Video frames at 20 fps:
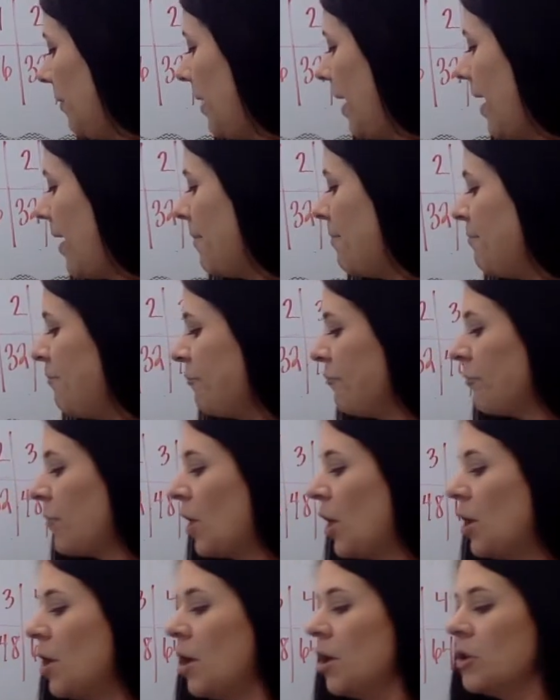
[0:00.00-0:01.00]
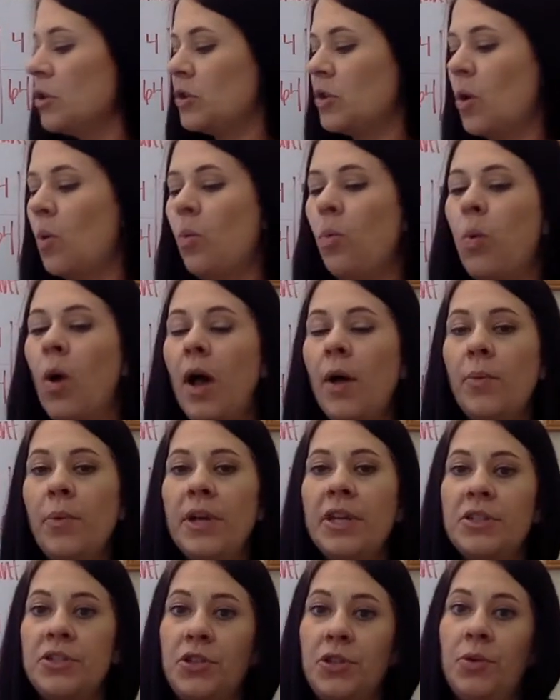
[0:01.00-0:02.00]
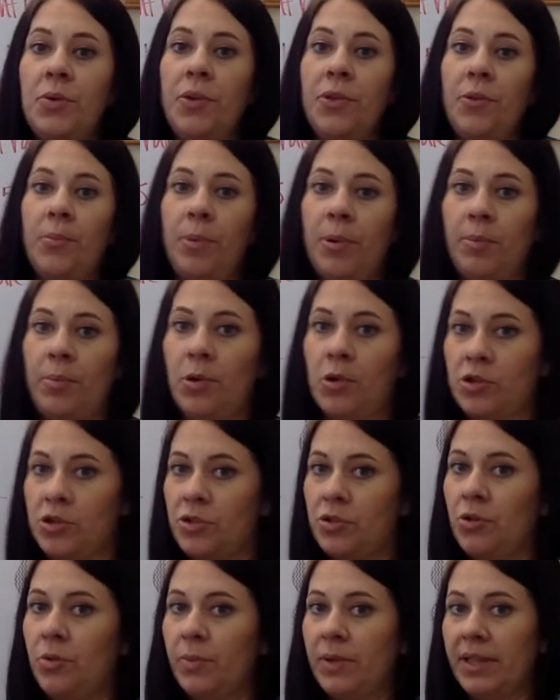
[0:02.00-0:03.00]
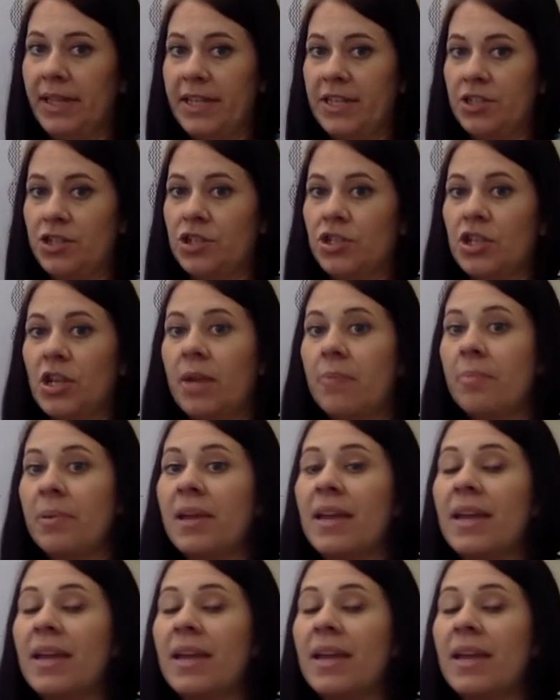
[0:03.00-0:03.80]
okay? So what we do with a proportional relationship,